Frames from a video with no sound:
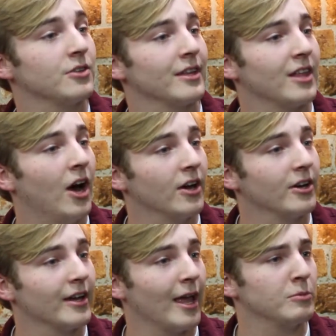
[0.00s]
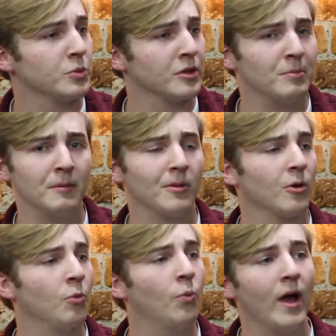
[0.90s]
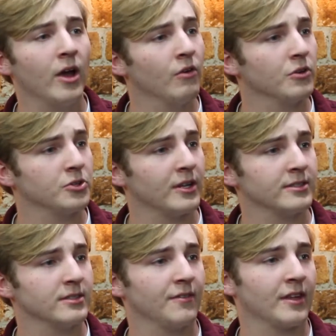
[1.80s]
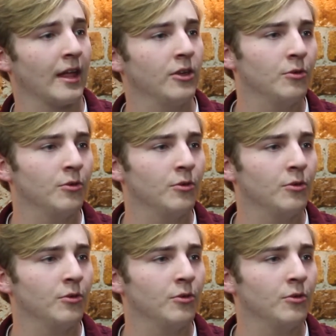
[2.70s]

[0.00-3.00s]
So like the Hunger Games, where the people are way overdressed and stuff like that,